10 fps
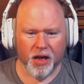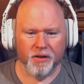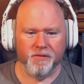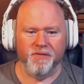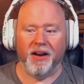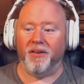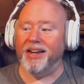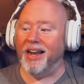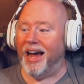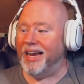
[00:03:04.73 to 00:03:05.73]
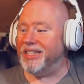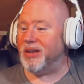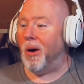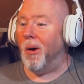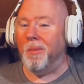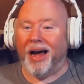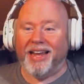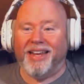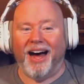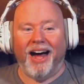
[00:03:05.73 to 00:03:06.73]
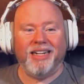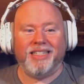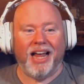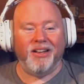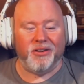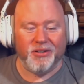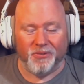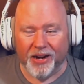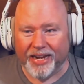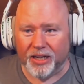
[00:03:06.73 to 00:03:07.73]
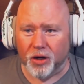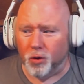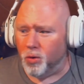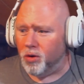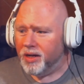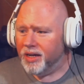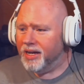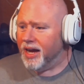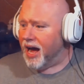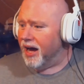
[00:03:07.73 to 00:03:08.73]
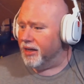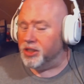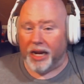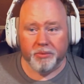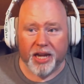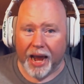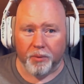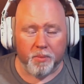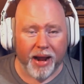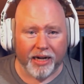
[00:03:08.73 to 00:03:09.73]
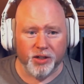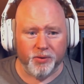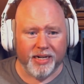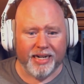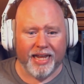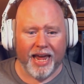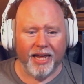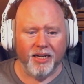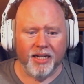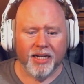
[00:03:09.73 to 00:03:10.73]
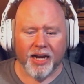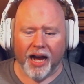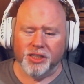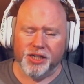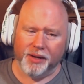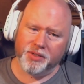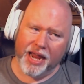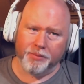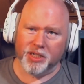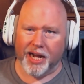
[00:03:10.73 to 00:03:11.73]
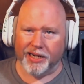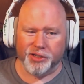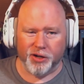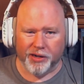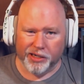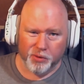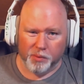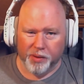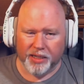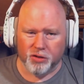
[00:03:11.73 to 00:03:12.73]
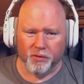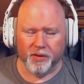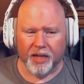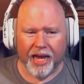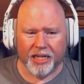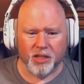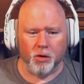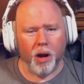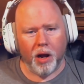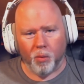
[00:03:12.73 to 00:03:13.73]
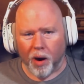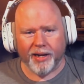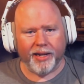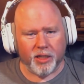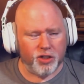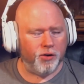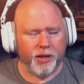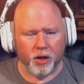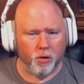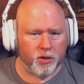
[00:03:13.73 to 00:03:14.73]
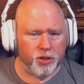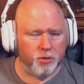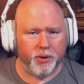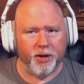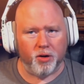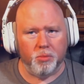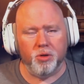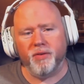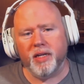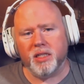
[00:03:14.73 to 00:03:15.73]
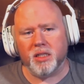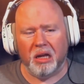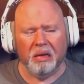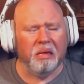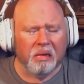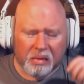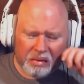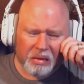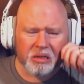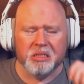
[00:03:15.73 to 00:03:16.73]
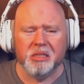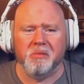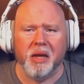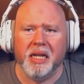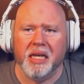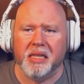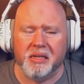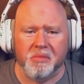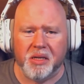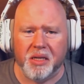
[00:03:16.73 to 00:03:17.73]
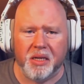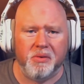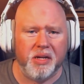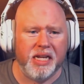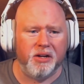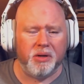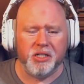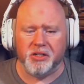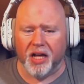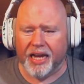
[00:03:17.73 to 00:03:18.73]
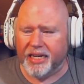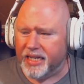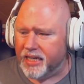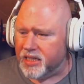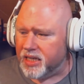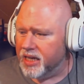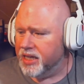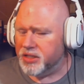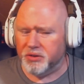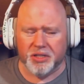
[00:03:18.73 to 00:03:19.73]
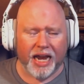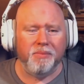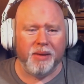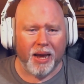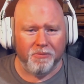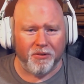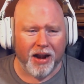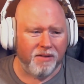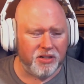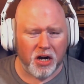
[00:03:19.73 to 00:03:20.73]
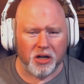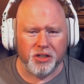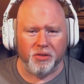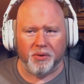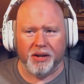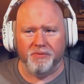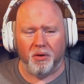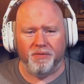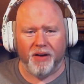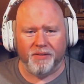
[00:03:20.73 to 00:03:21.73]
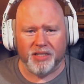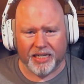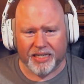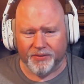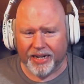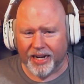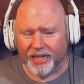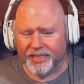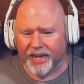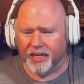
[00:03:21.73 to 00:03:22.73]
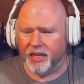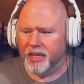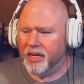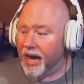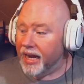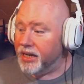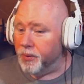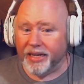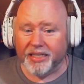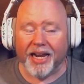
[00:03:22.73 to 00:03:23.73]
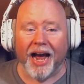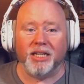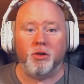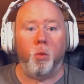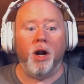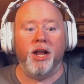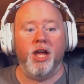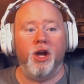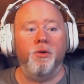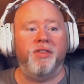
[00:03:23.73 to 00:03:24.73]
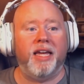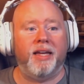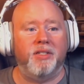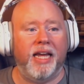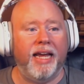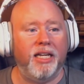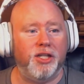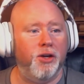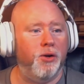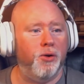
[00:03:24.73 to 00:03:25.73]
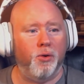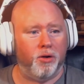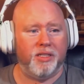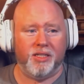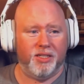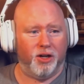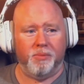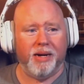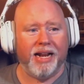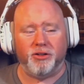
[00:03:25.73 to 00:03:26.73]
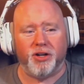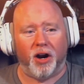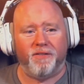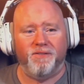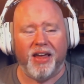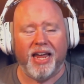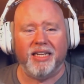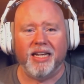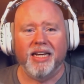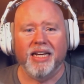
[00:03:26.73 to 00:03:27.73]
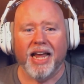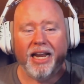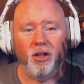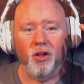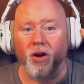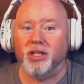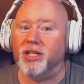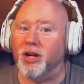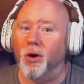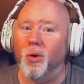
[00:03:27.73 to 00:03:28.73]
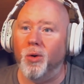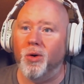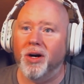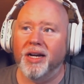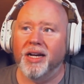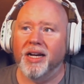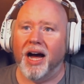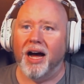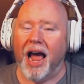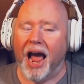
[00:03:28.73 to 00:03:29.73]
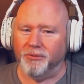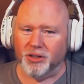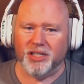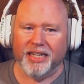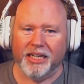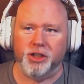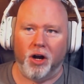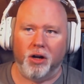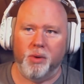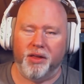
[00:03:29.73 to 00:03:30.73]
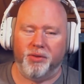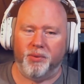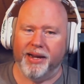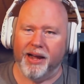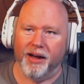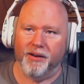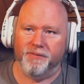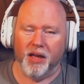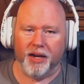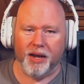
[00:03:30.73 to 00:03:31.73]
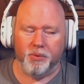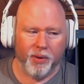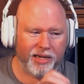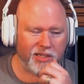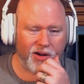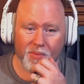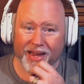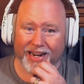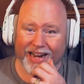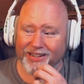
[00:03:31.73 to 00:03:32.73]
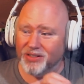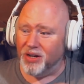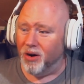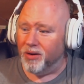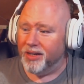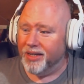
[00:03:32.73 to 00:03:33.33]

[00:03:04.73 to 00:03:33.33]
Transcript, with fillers: Very nice. Oh my gosh, that looks freaking cool. Uh, James Cameron back doing it again. Uh, James Cameron's kind of turned into a putz over the last little while, whining and sooking over superhero movies. Oh, there's too many of them. Oh, I need original ideas. So sign me up for Avatar 2, 3, 4, 5, 6, 7, 8, 9, 10. Anyways, guys, what do you think of T2 or Terminator Dark Fate? It looks cool. Uh, after seeing John Wick 3 uh, a couple weeks ago, man, I don't know.